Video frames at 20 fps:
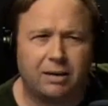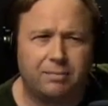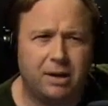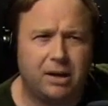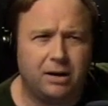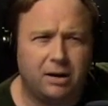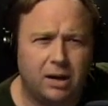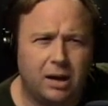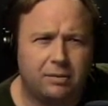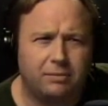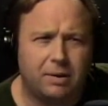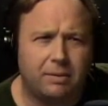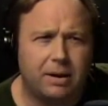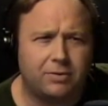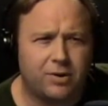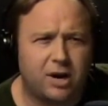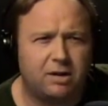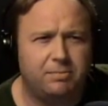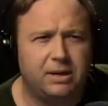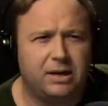I mean, I'm not
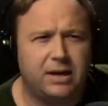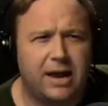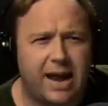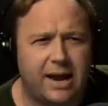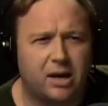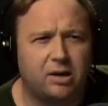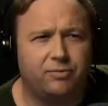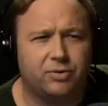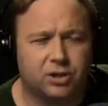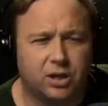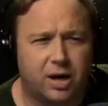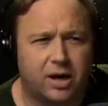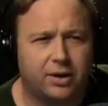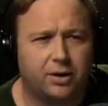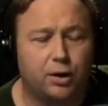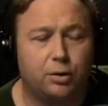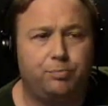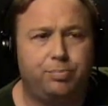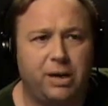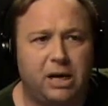trying to be negative. There's a lot
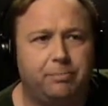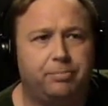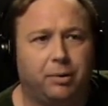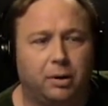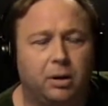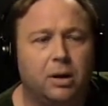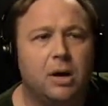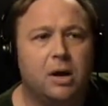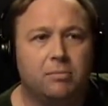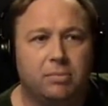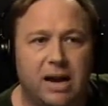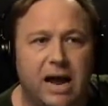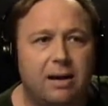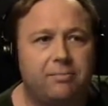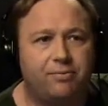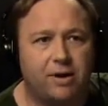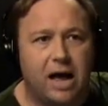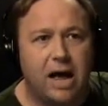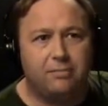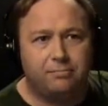of good people, but
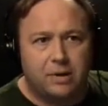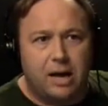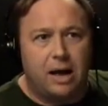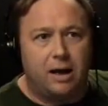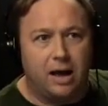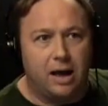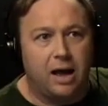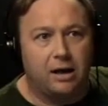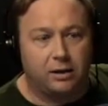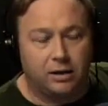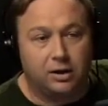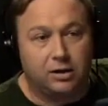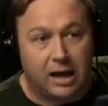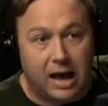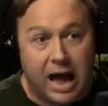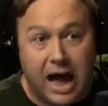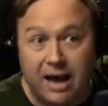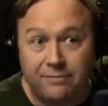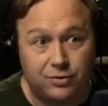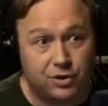look,
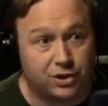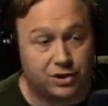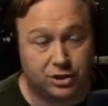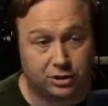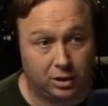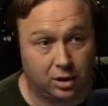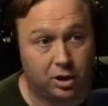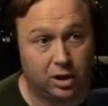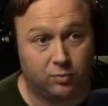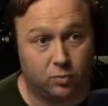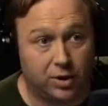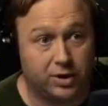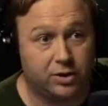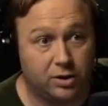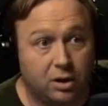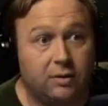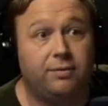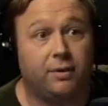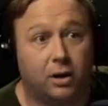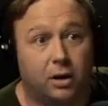I've just learned what
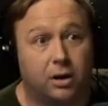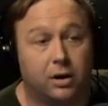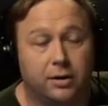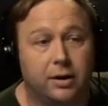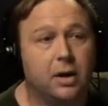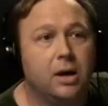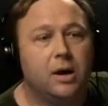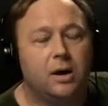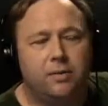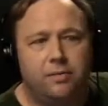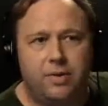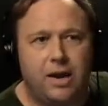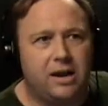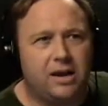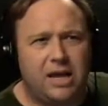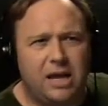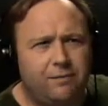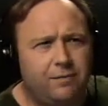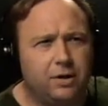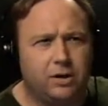you've learned, that
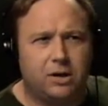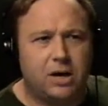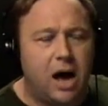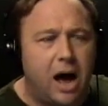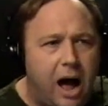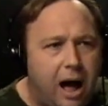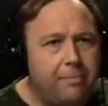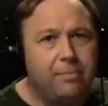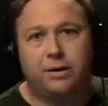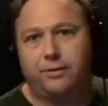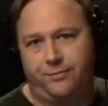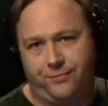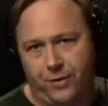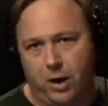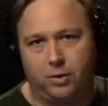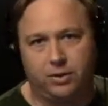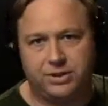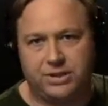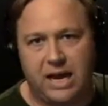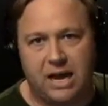even common
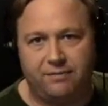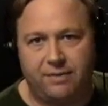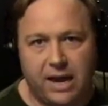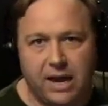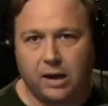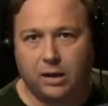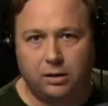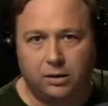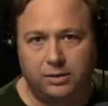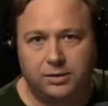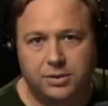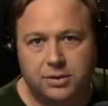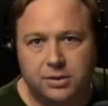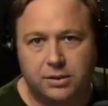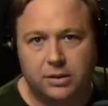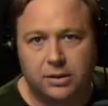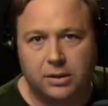folks have angles.